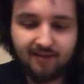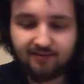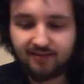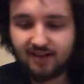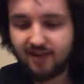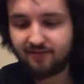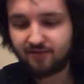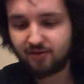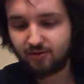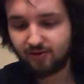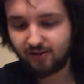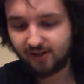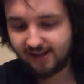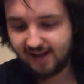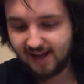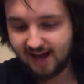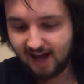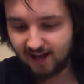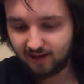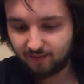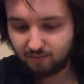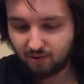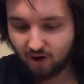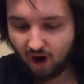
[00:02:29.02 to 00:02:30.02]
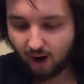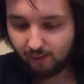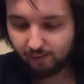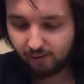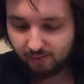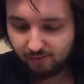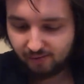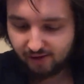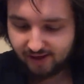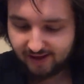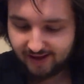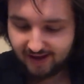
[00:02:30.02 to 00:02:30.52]
I've never really had a
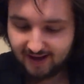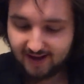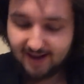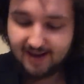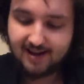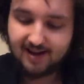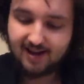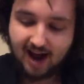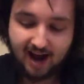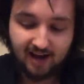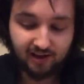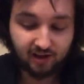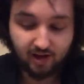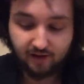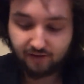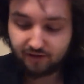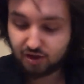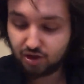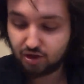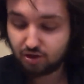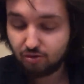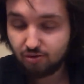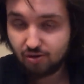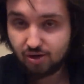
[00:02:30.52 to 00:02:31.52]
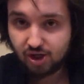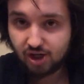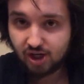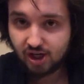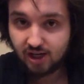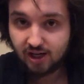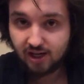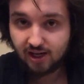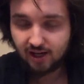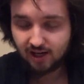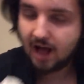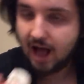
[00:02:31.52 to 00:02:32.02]
problem with it. I love
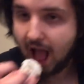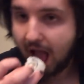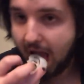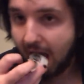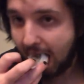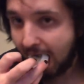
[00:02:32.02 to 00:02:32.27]
sushi.